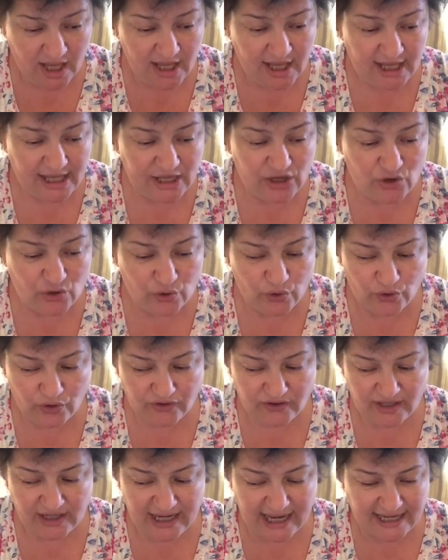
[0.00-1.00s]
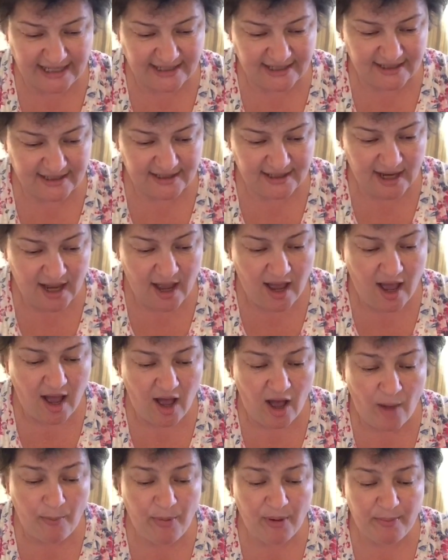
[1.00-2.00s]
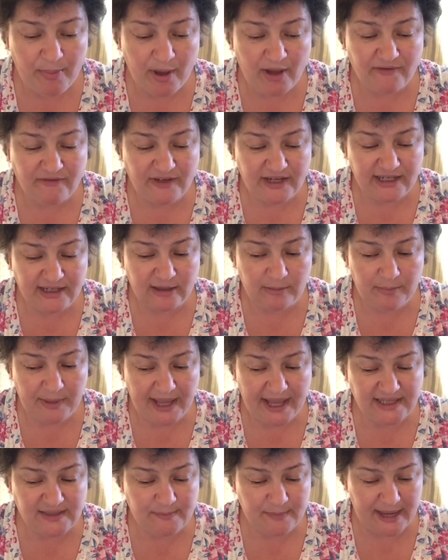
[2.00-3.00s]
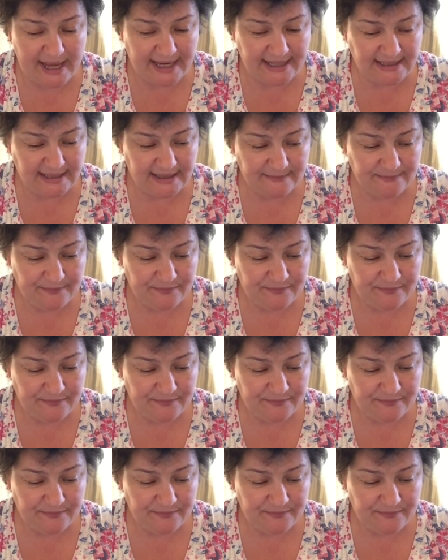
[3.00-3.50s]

He hooked the lantern up above Little Bear's bed.